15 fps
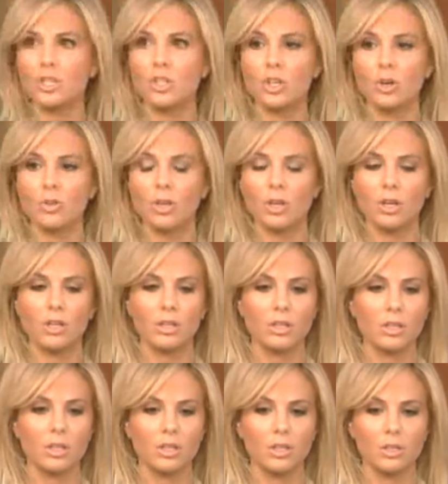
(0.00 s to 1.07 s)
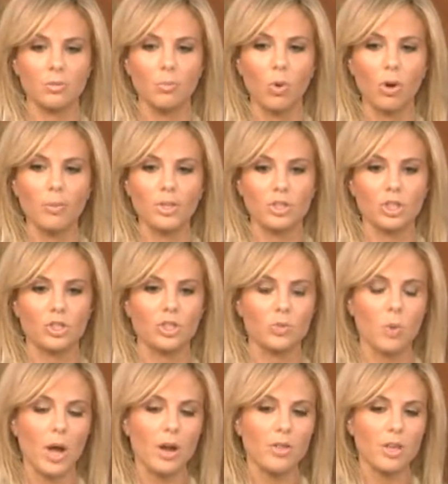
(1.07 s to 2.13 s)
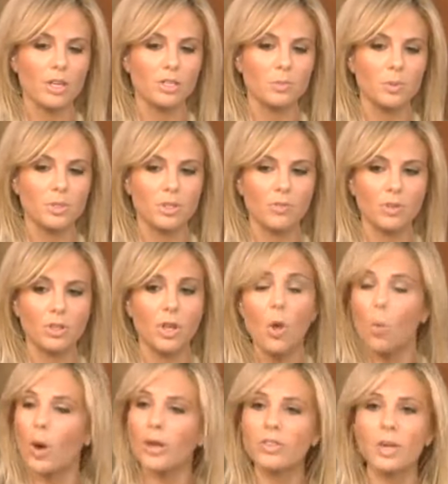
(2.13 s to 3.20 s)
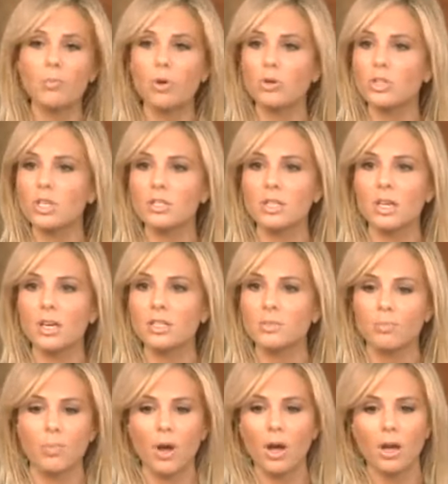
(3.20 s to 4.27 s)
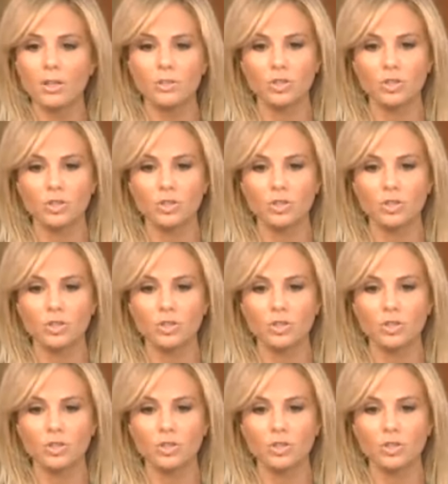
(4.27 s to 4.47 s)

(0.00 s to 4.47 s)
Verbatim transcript: you know, the, the Mormon churches? Why are they specifically, why aren't they protesting against uh,